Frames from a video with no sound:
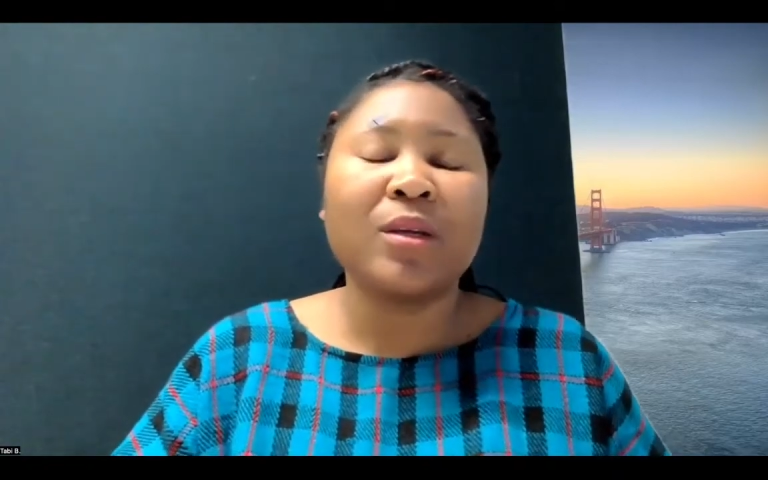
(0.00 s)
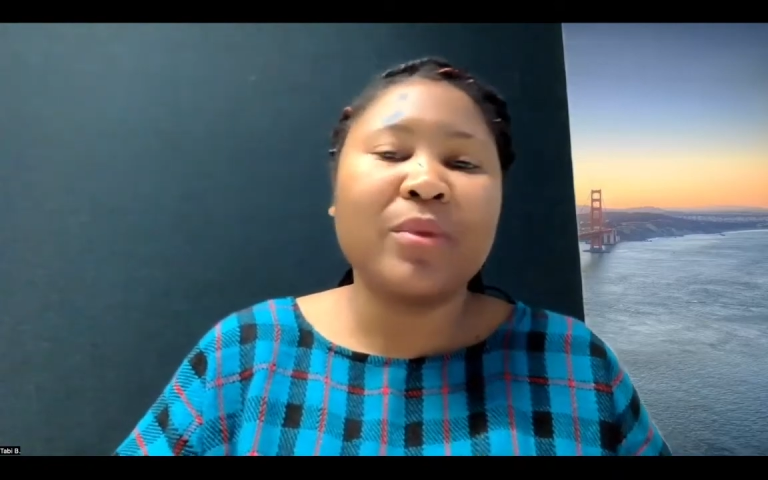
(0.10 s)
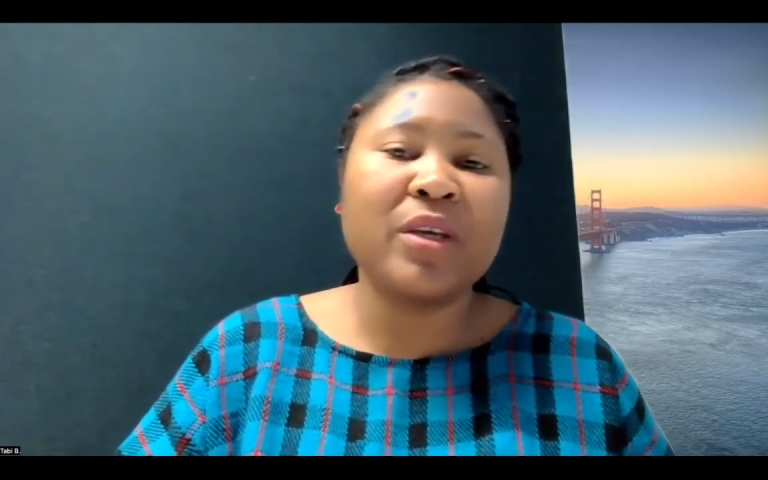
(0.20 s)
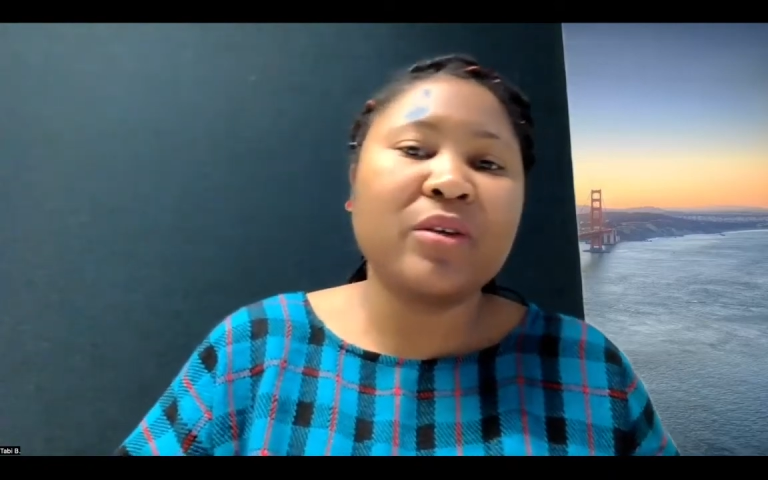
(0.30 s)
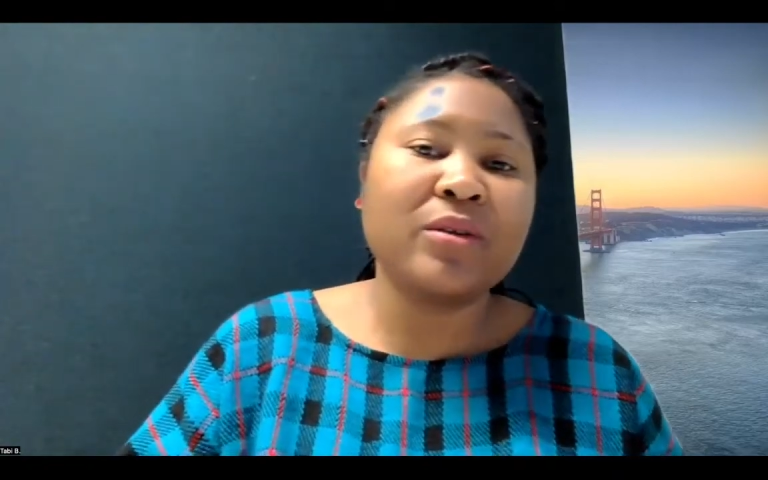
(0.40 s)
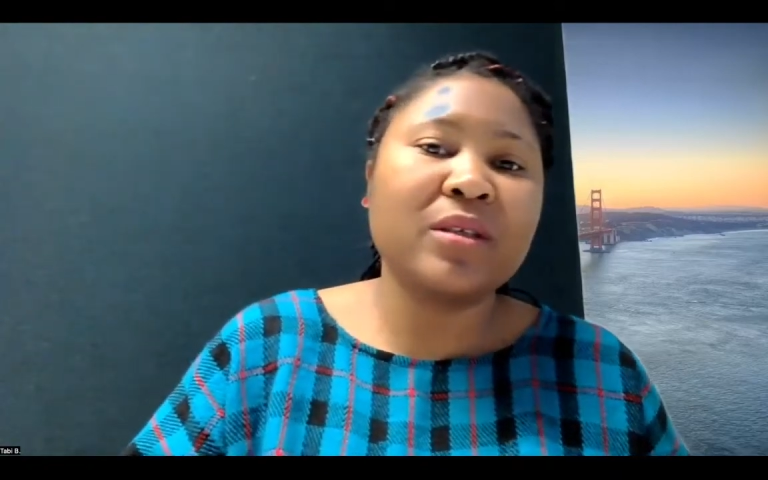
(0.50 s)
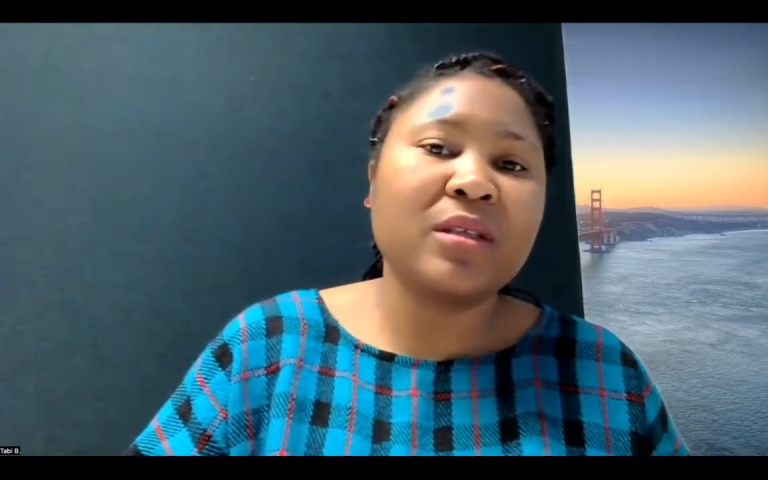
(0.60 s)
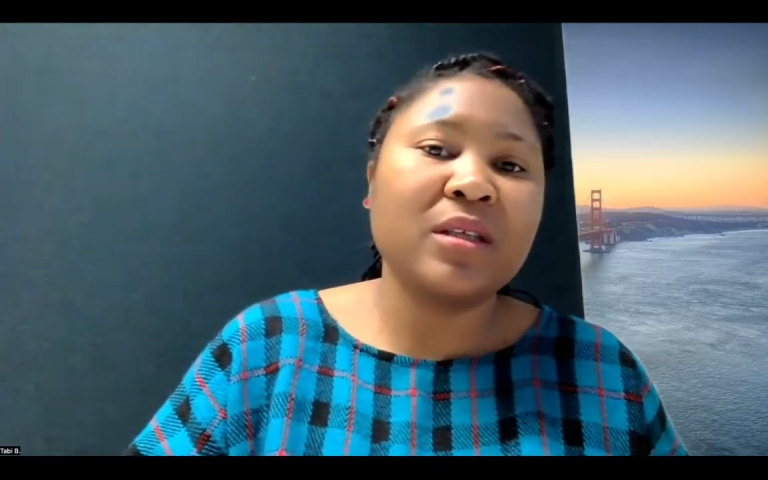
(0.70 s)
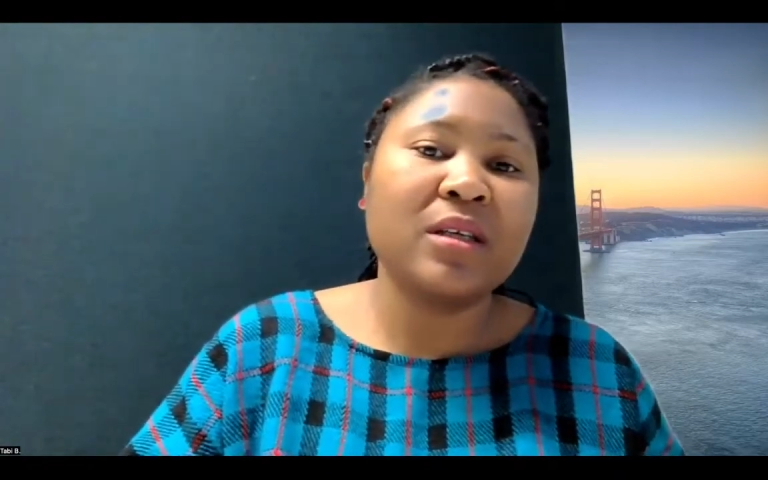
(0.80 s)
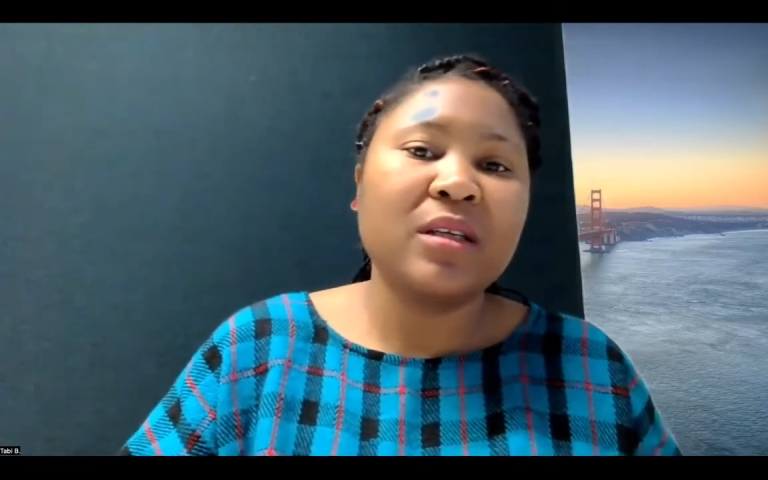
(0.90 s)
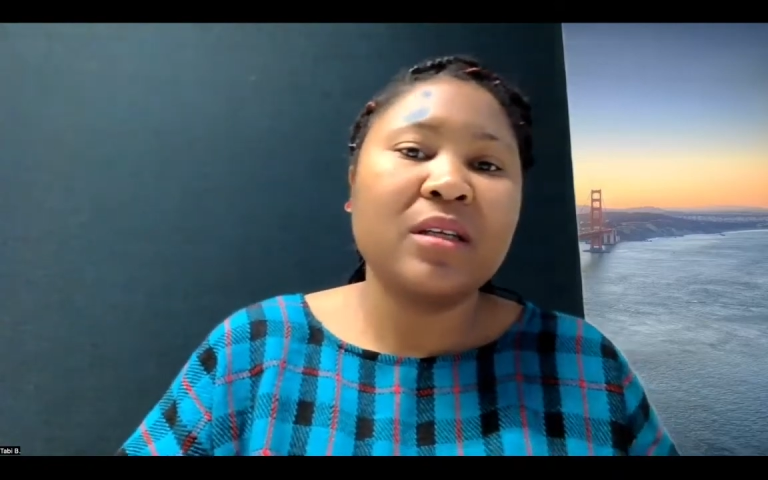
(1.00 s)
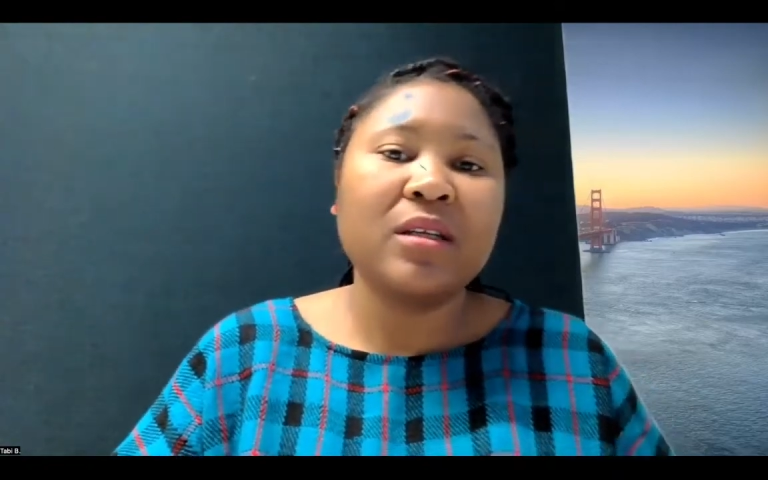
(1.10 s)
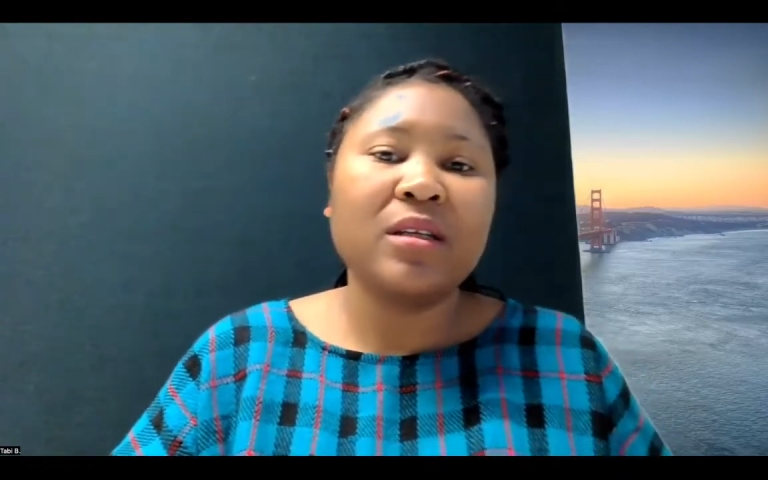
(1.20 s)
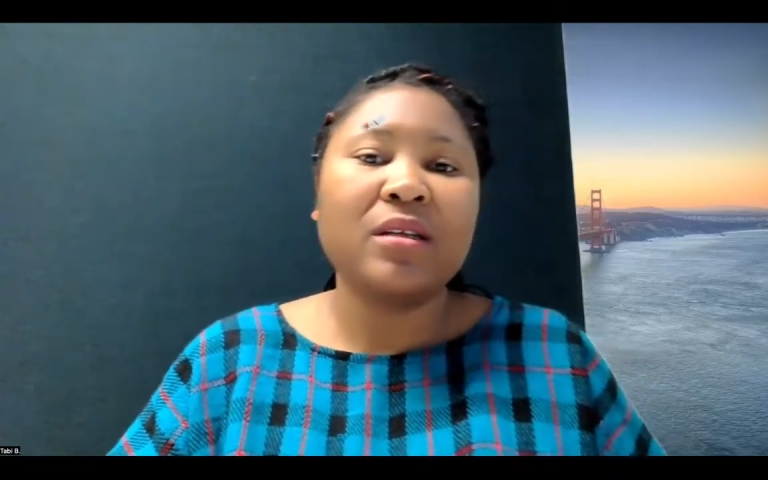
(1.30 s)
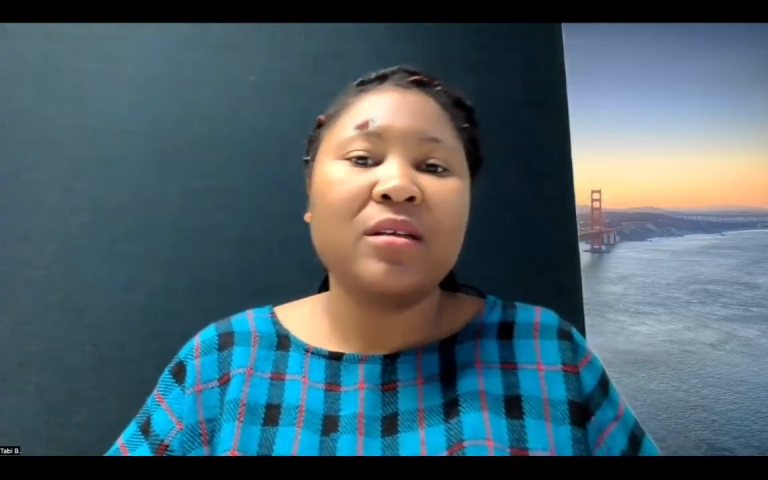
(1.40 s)
because
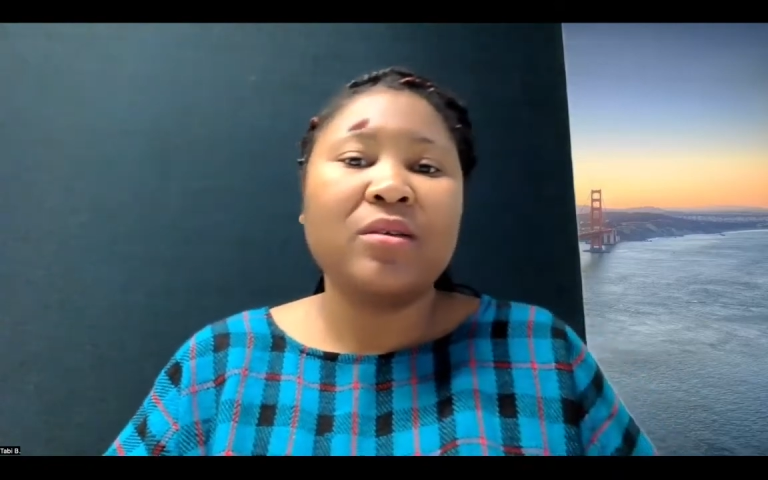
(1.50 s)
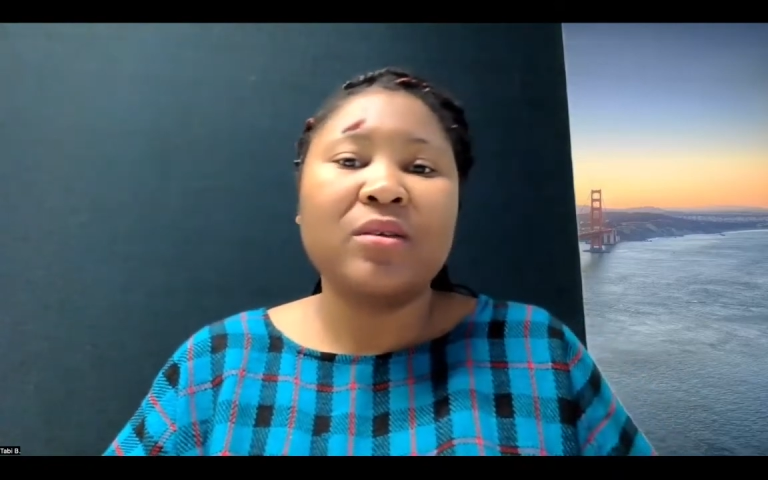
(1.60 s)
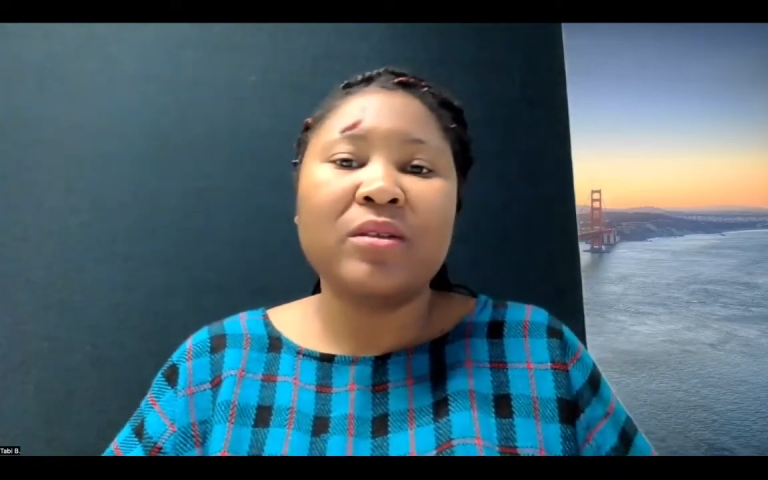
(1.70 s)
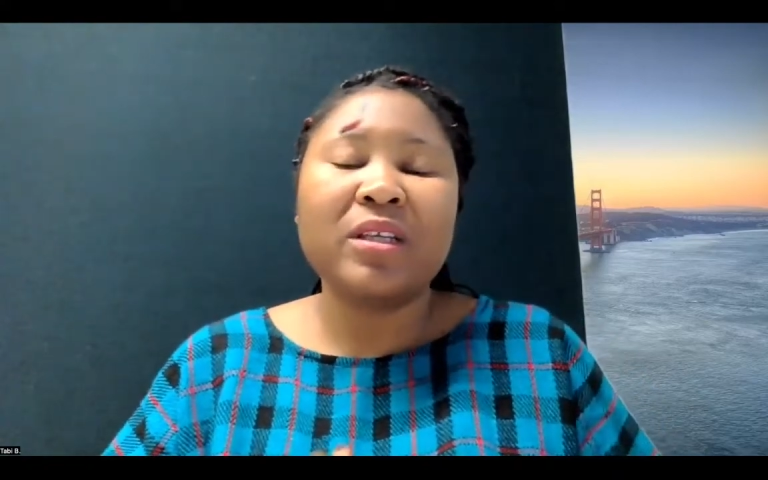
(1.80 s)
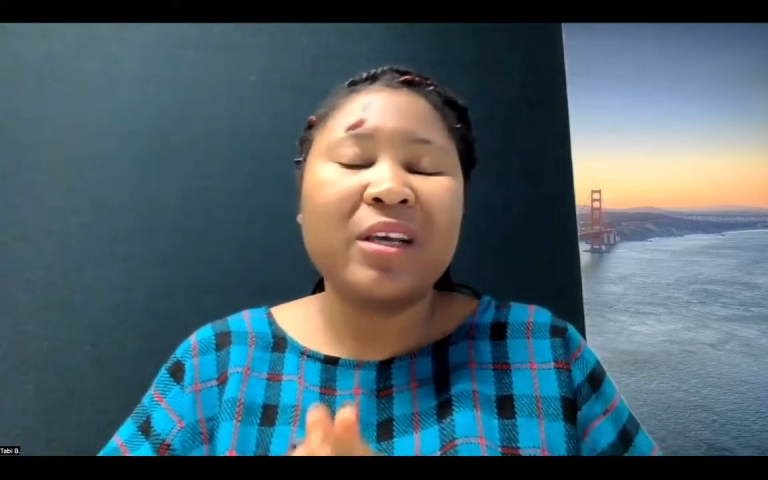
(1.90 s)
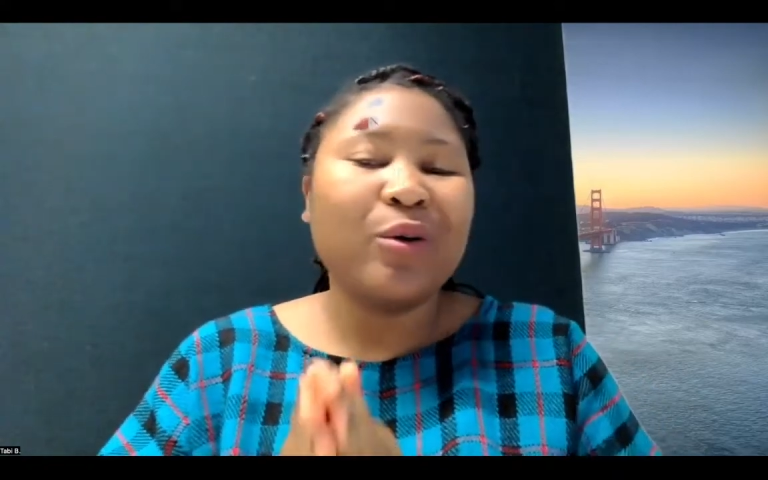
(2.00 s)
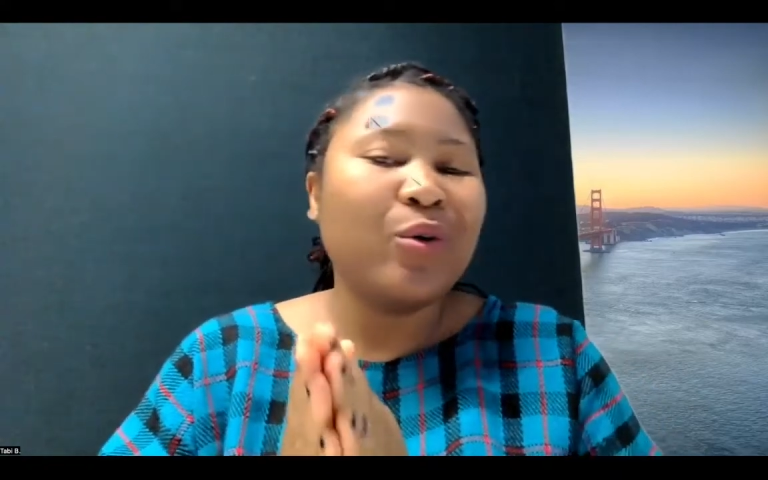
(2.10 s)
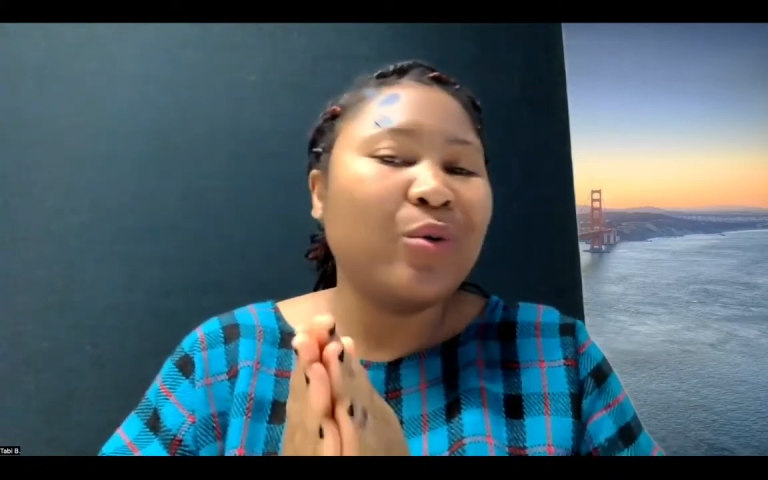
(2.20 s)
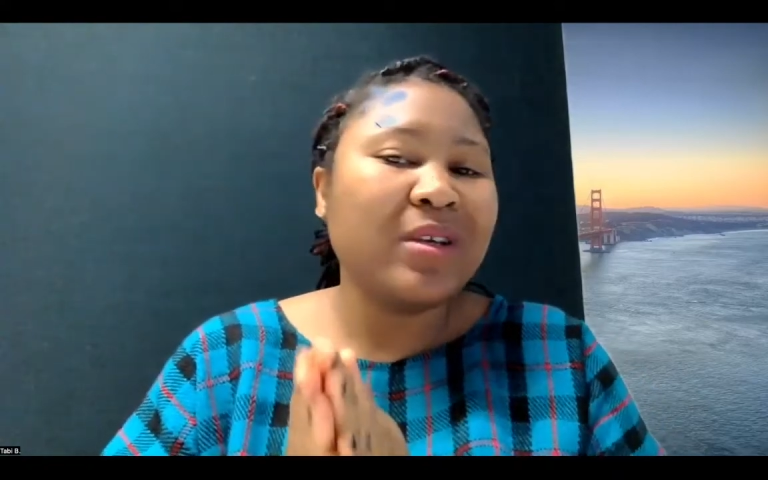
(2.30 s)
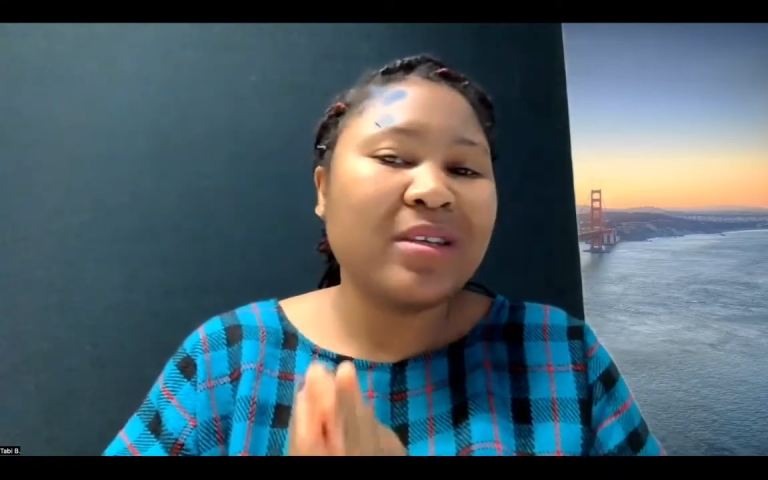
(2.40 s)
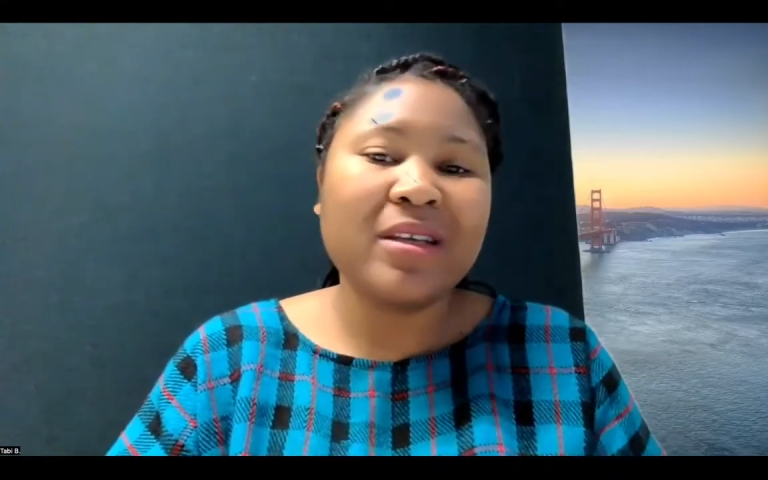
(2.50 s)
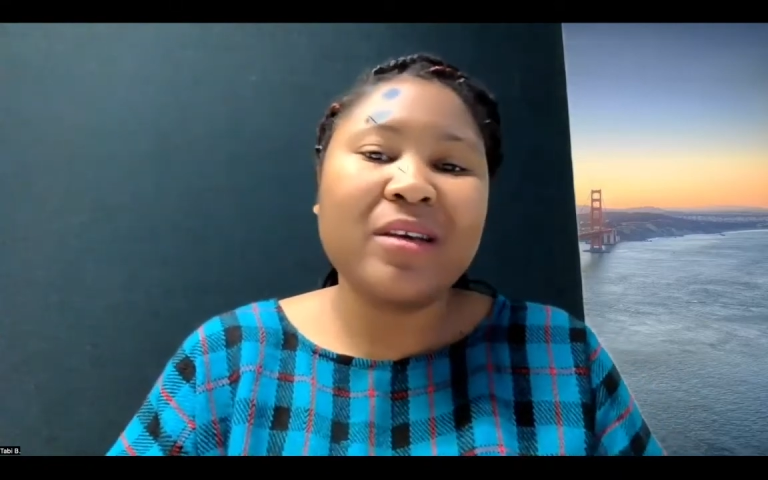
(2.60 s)
they always say,